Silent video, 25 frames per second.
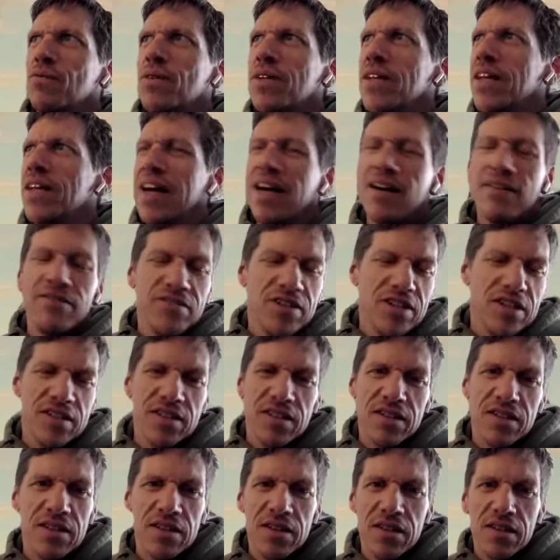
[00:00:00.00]
have just
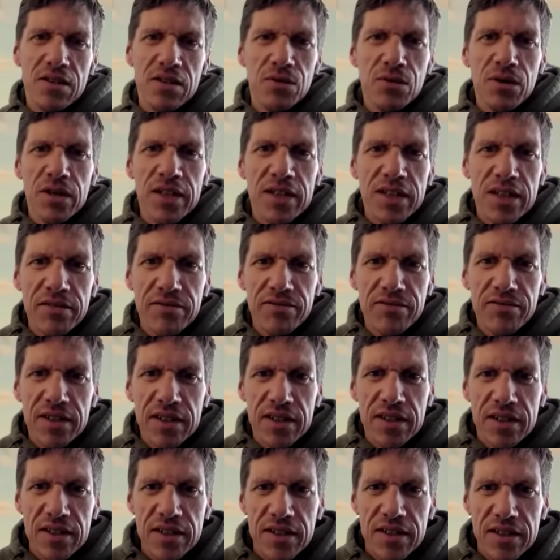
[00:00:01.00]
a totally
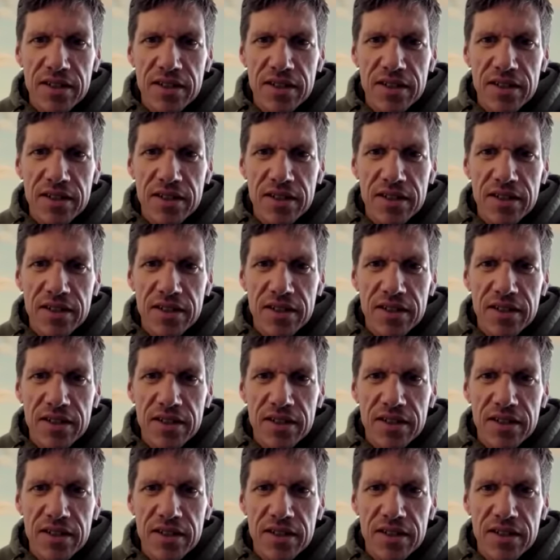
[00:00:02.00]
different